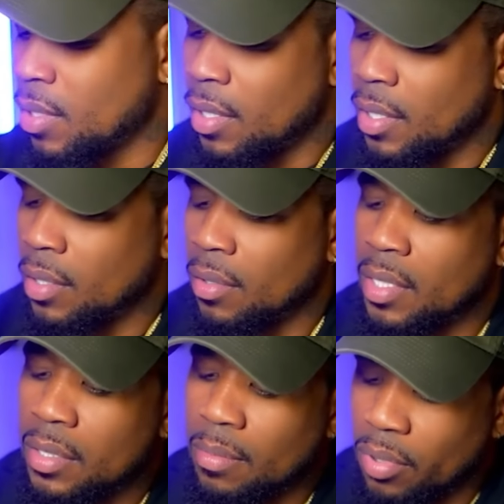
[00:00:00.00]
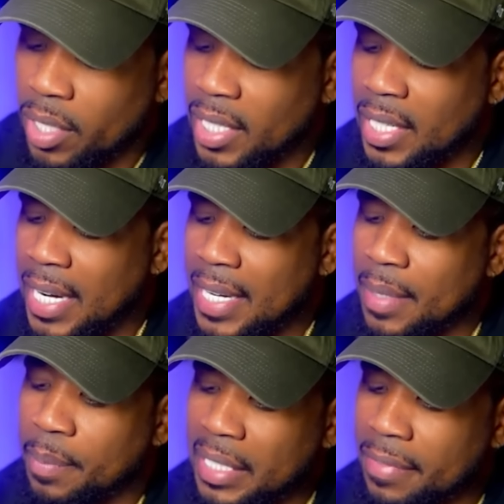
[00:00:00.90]
was hard. Go get some bread, I
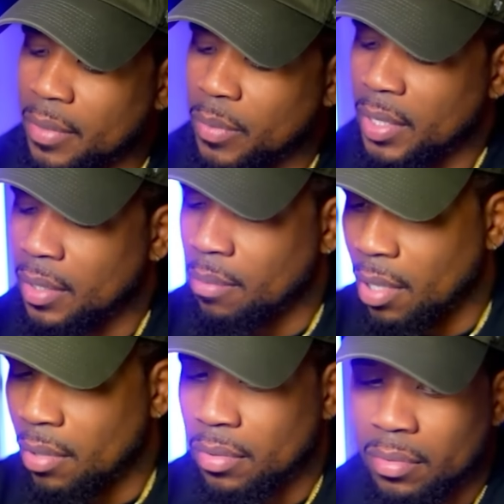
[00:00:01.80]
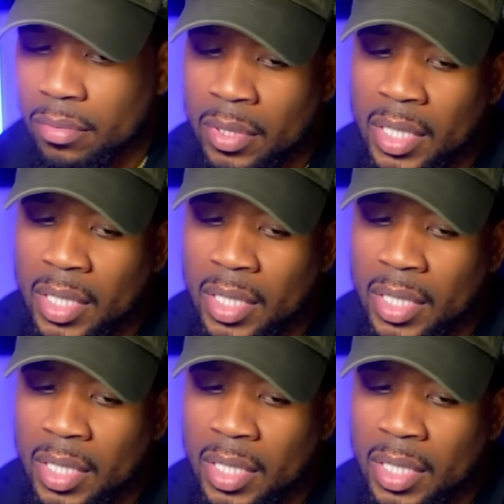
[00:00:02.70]
ain't beefing with no broke.